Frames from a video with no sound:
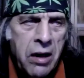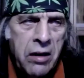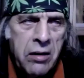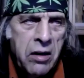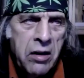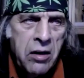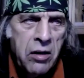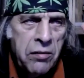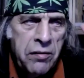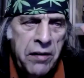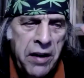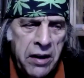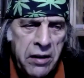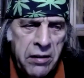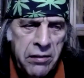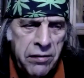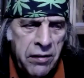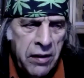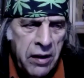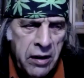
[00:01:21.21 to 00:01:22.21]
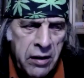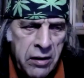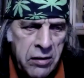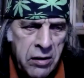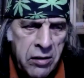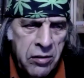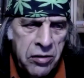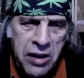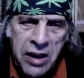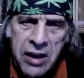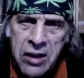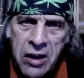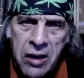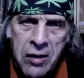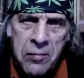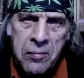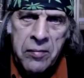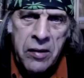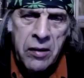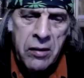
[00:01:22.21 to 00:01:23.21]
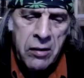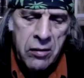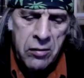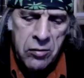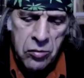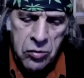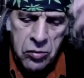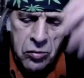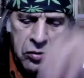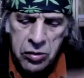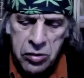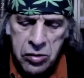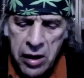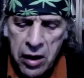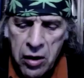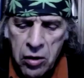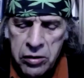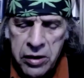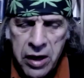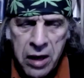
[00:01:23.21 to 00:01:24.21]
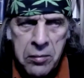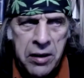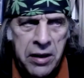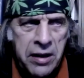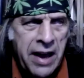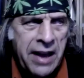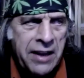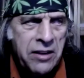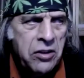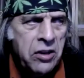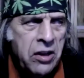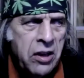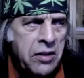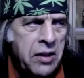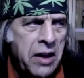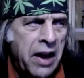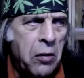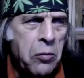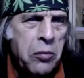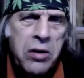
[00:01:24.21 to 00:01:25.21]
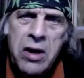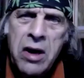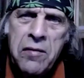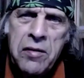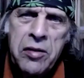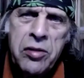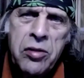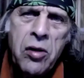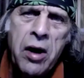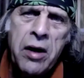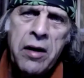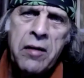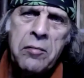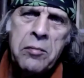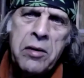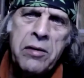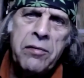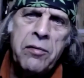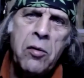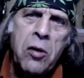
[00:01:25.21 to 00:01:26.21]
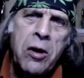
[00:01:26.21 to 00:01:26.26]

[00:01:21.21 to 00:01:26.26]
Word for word: uh, innovative uh, thinking, tarot uh, gave me an idea that I would have never thought of before.